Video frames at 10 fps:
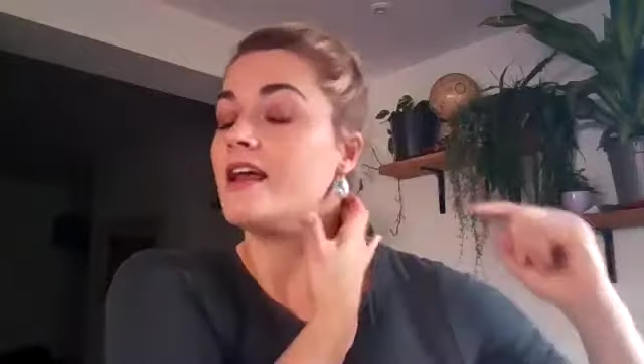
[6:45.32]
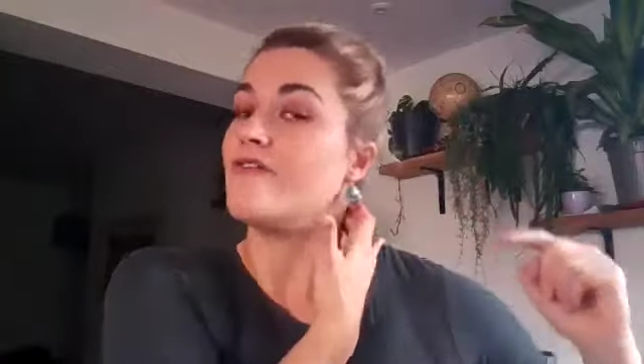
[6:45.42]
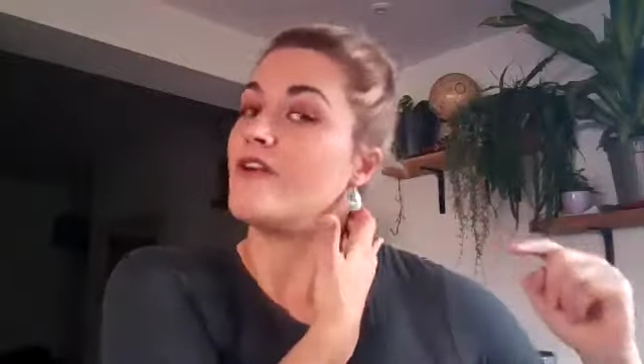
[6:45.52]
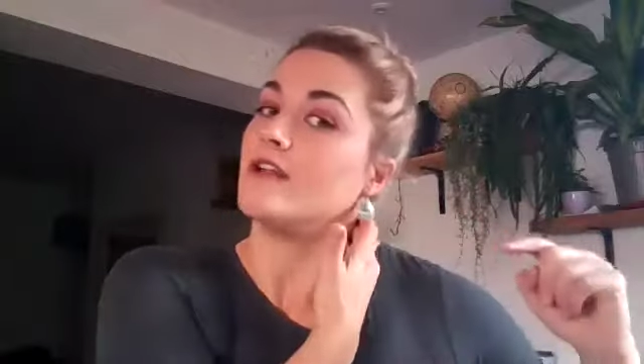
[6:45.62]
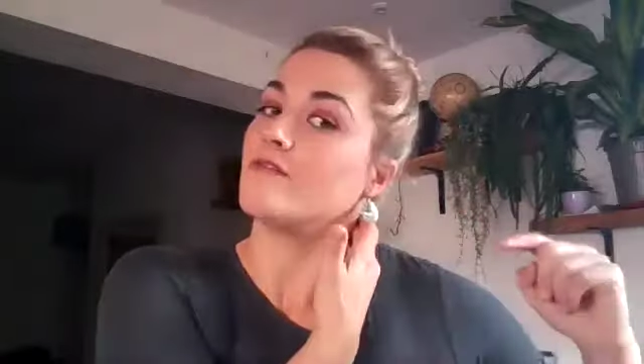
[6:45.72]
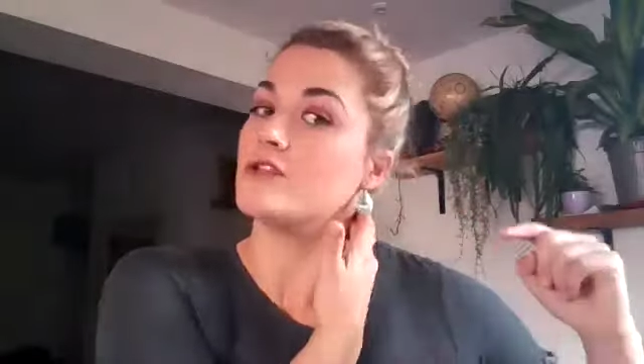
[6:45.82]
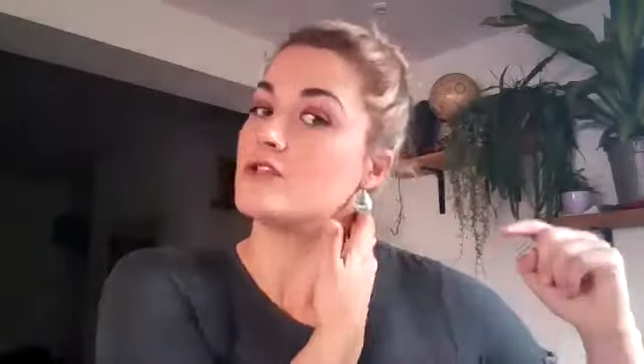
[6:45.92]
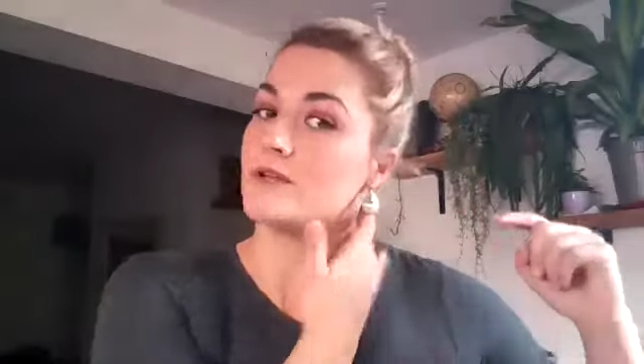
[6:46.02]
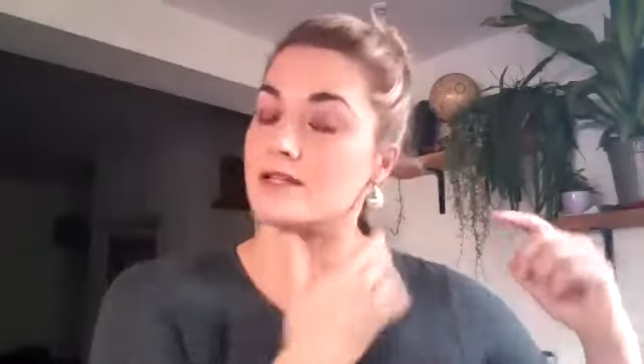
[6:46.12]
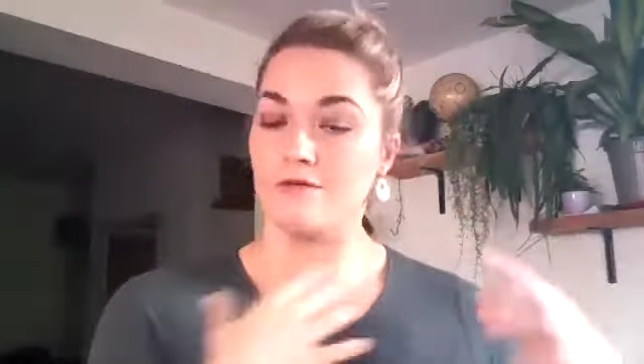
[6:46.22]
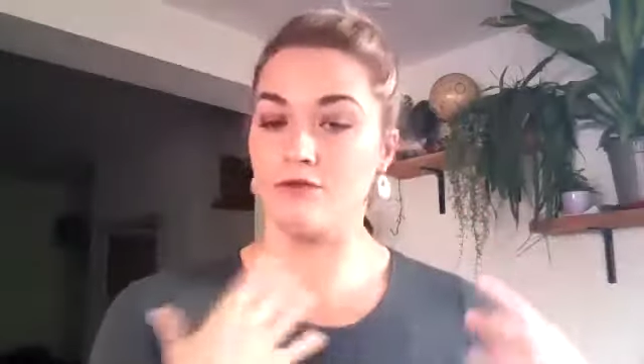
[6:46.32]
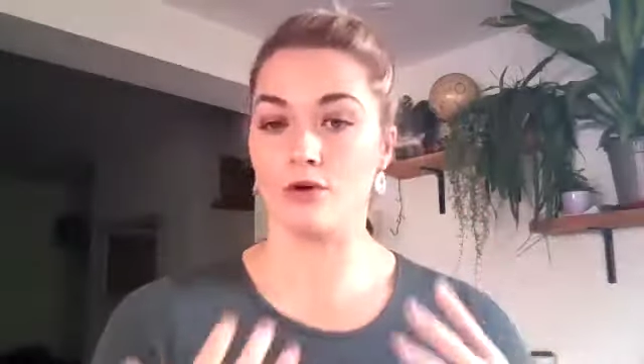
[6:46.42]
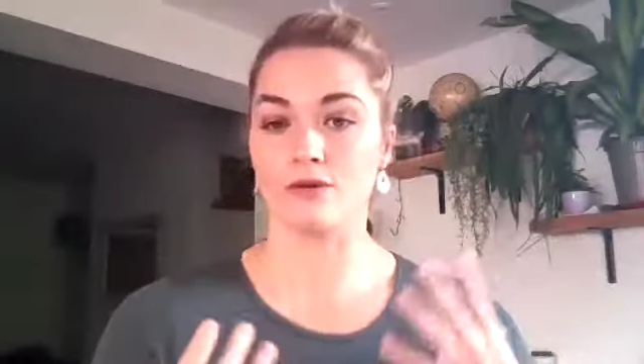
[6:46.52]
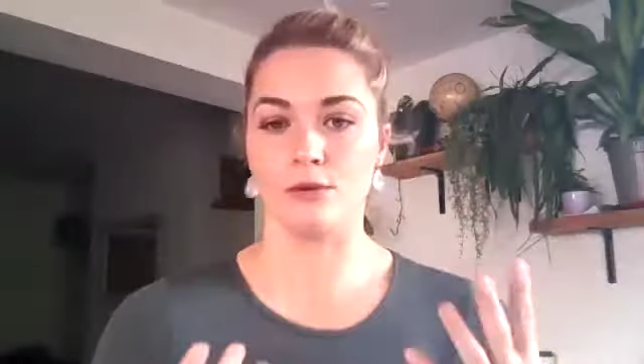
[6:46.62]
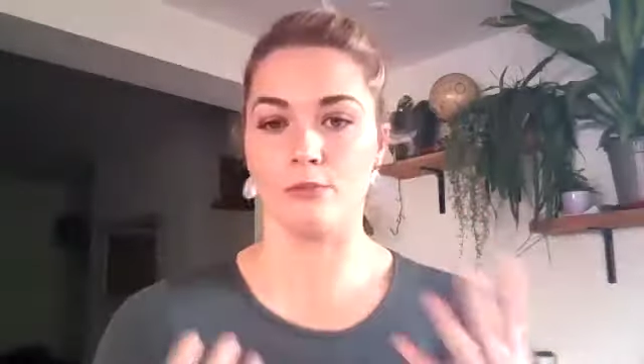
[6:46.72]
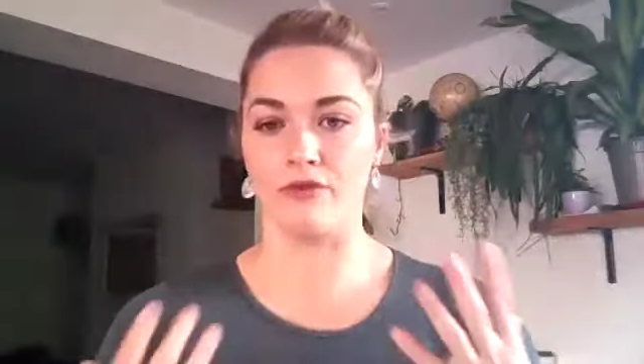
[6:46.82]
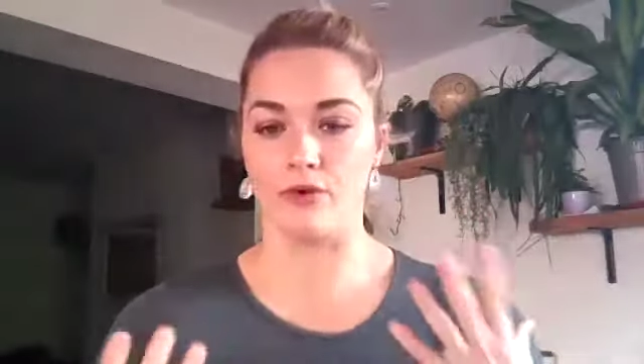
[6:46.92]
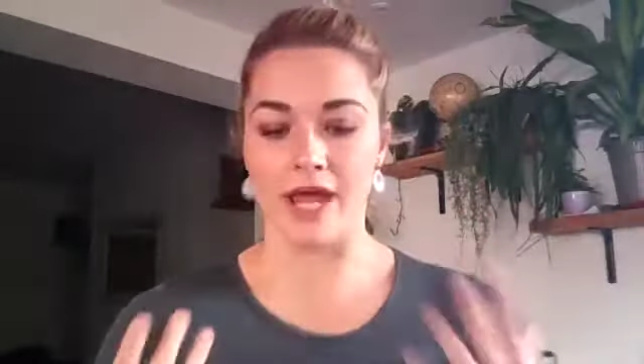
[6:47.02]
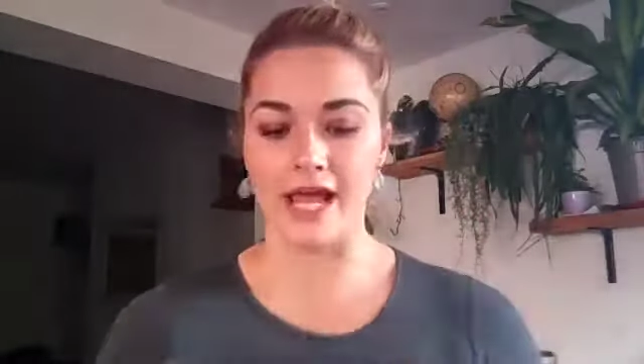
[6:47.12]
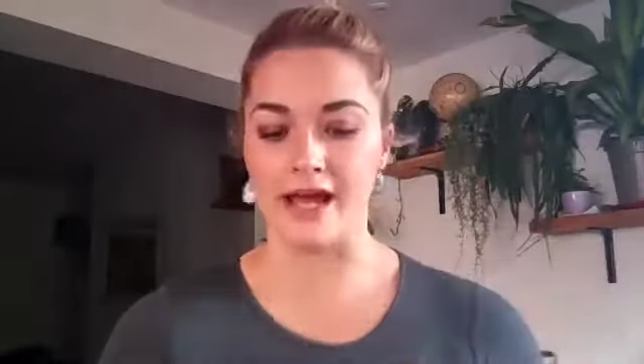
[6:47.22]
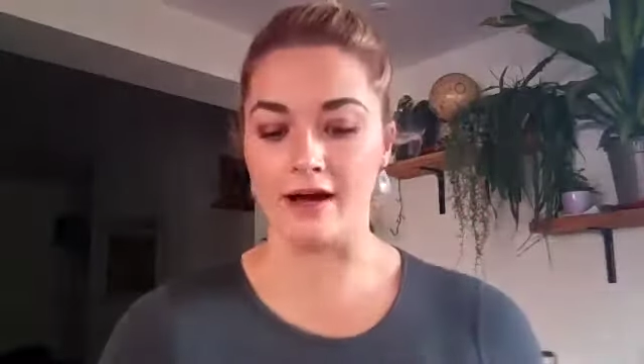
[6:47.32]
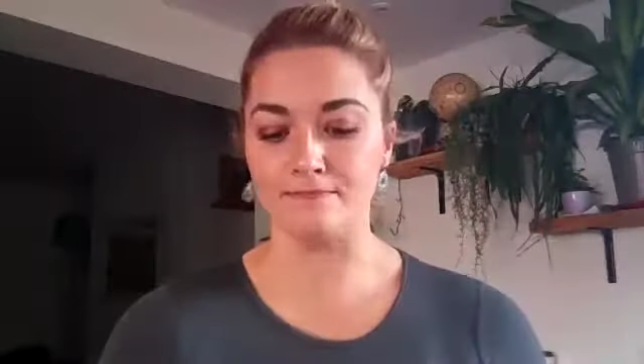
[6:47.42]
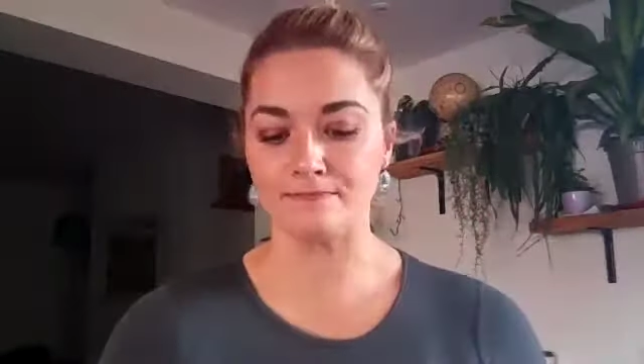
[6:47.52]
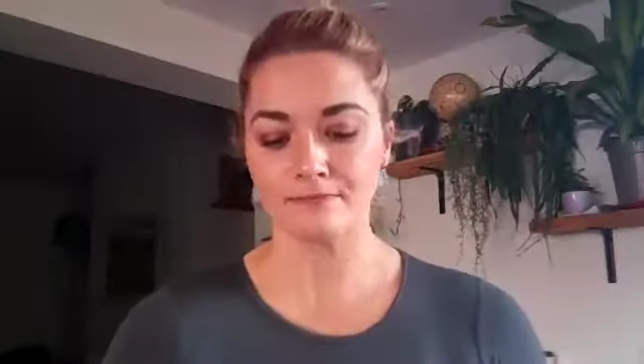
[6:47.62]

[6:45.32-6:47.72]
if any of the joints have locked up through here.